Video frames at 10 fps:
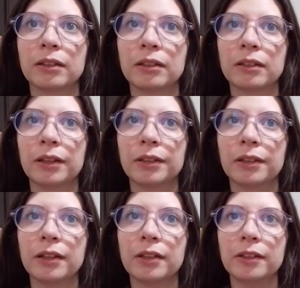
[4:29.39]
the
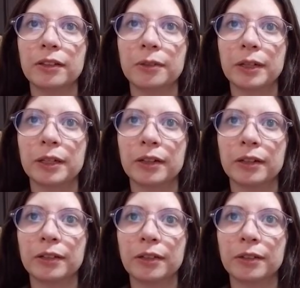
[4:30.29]
sun is over here,
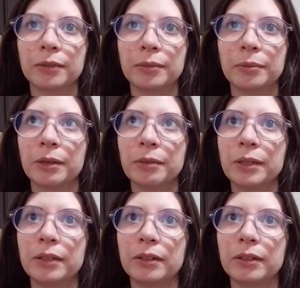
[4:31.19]
so maybe